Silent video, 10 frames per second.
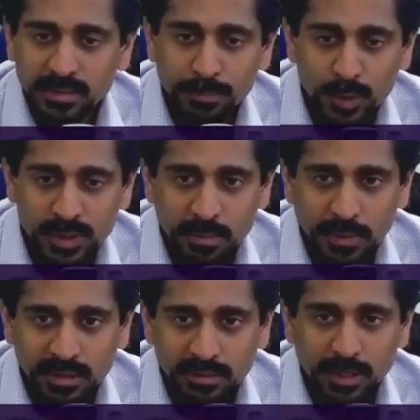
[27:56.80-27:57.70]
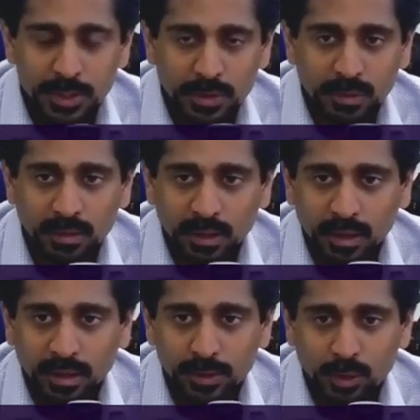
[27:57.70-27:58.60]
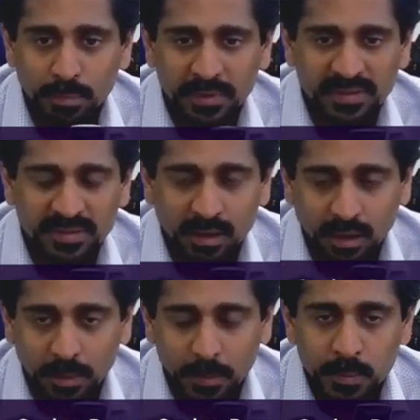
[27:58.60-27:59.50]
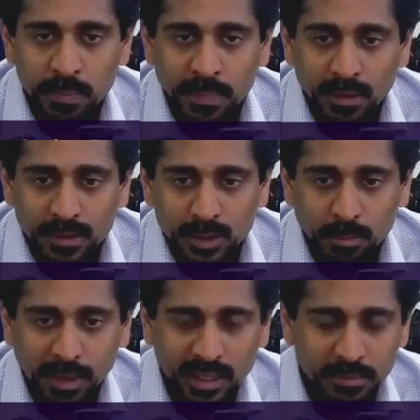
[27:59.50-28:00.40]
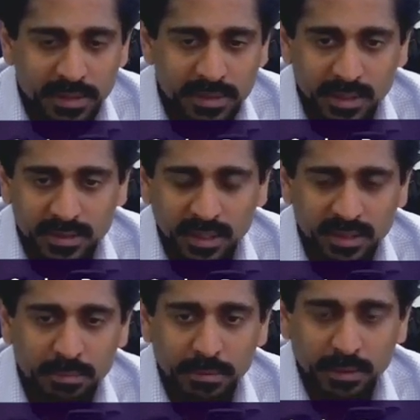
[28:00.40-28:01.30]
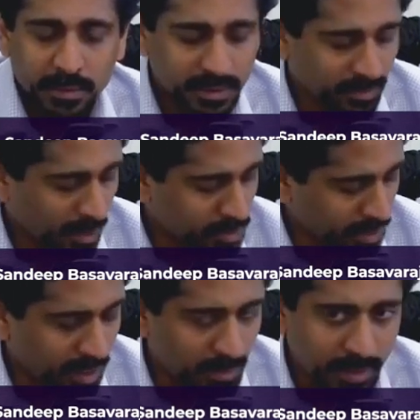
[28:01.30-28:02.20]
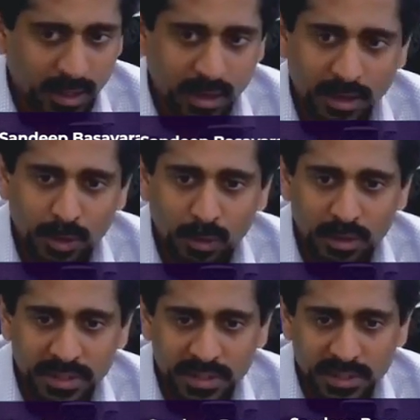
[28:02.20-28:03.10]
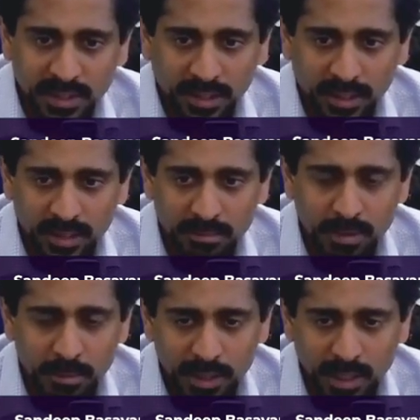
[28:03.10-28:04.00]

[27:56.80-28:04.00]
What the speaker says: symposium at the virtual EuroPCR. So my name is Sandeep Basavarajaiah. I'm a cardiologist in